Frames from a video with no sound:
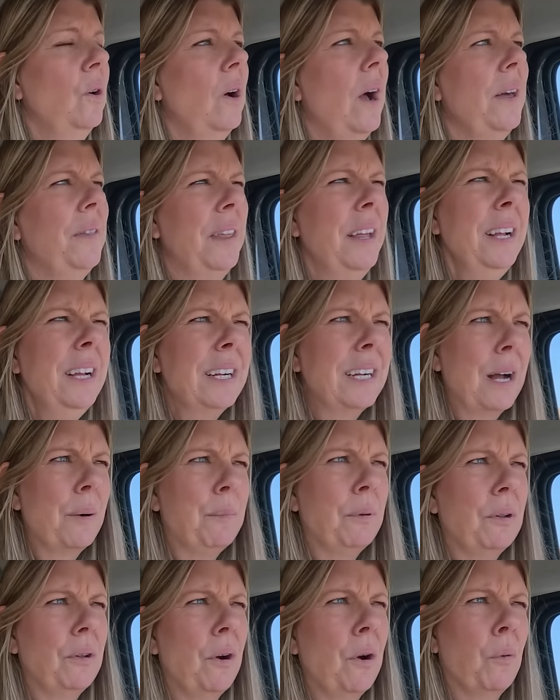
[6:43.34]
I think a
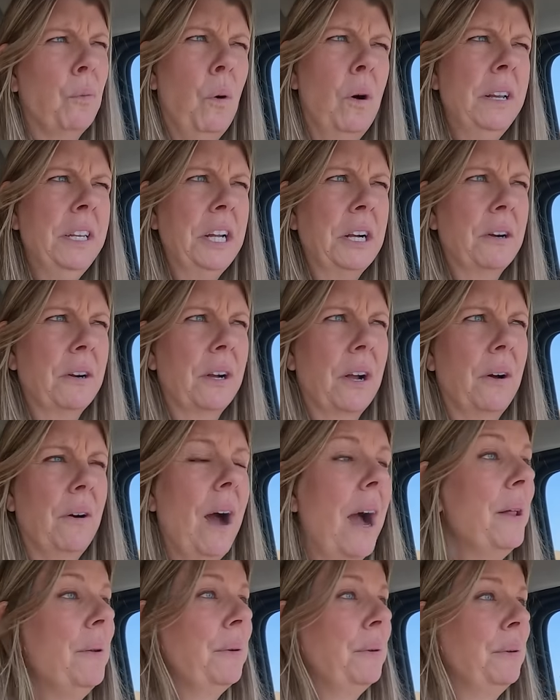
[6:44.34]
couple or 1 year ago,
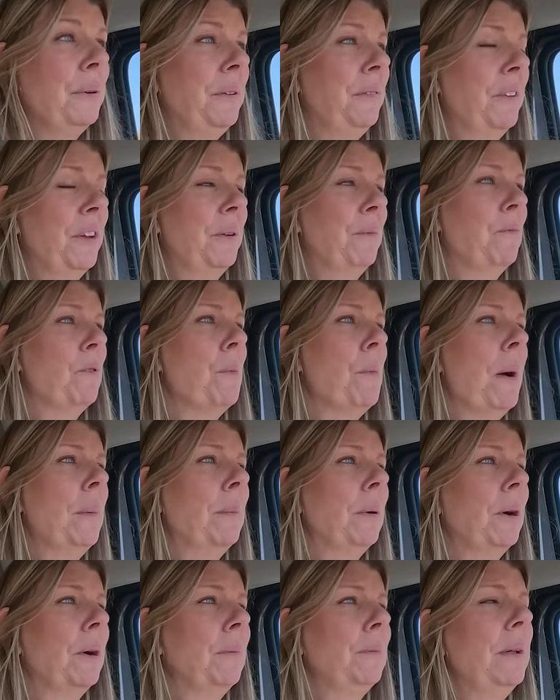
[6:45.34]
I don't even
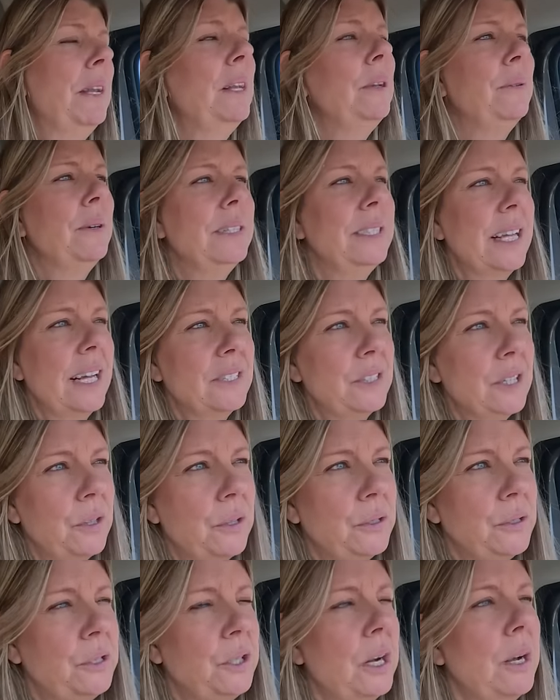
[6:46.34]
remember. But anyways, that
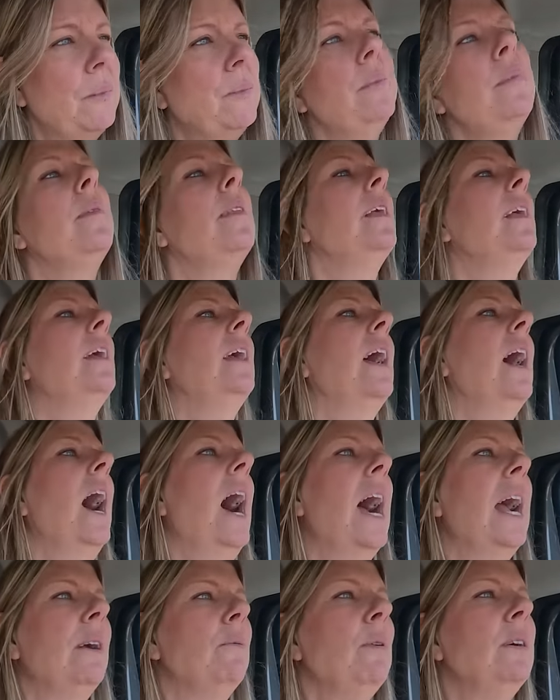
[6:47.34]
solo trip,
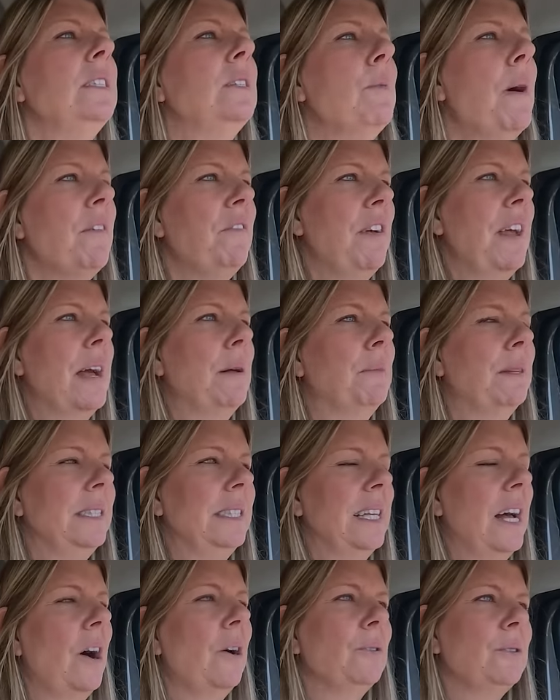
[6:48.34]
I went to my
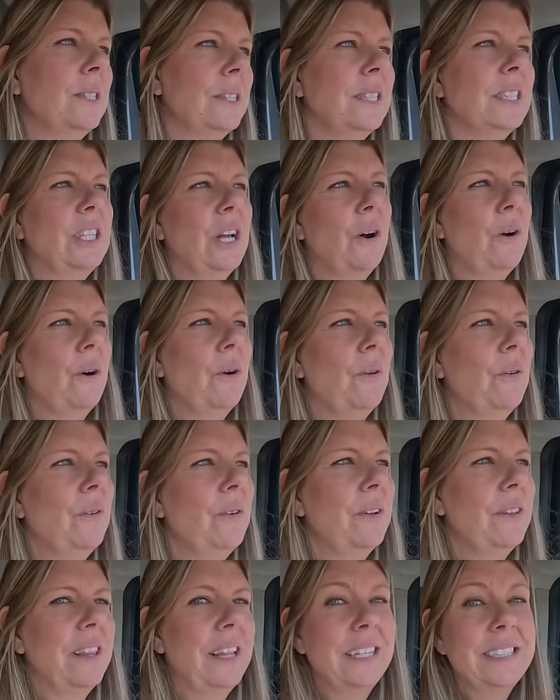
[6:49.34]
family's house. And so
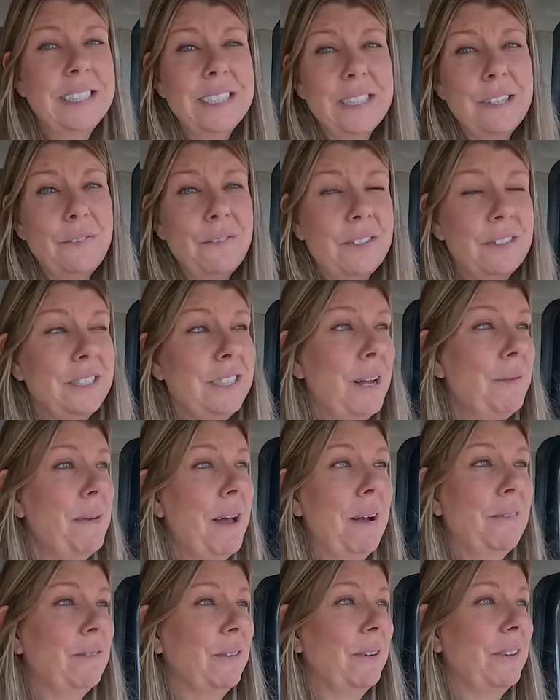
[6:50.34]
this is the first time
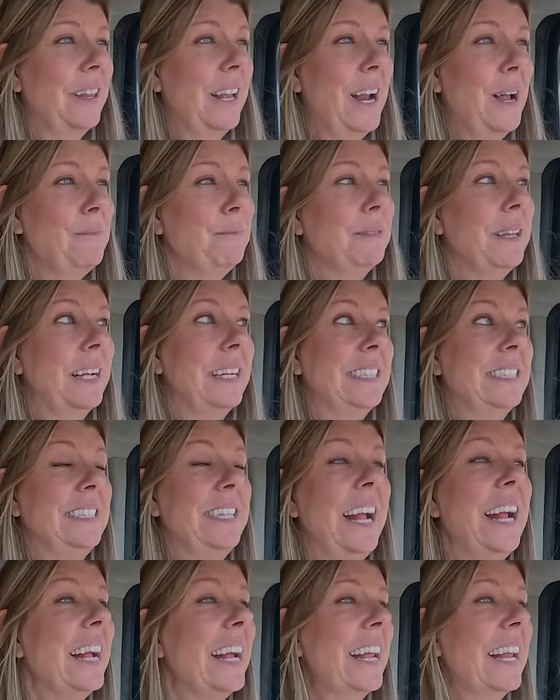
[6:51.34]
ever that I'm like
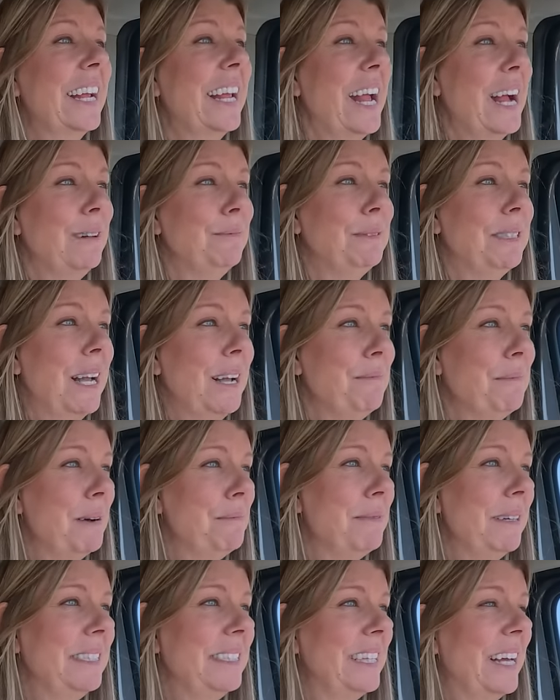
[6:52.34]
staying at a campsite by
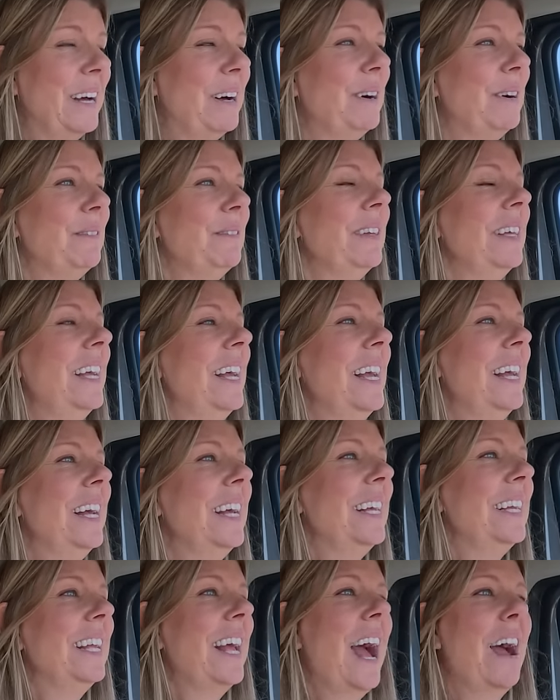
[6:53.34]
myself,
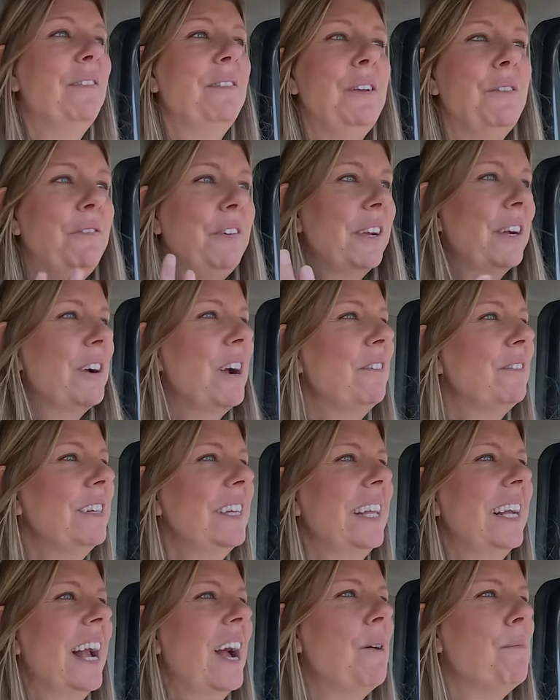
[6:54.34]
having to figure
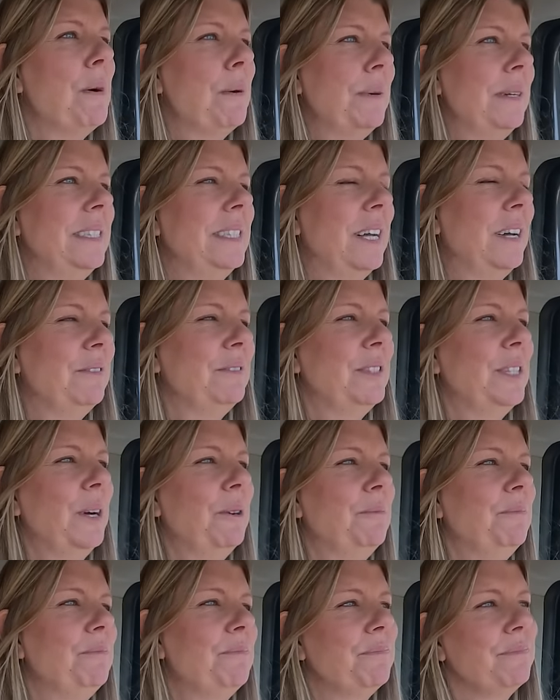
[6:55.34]
everything out by myself. So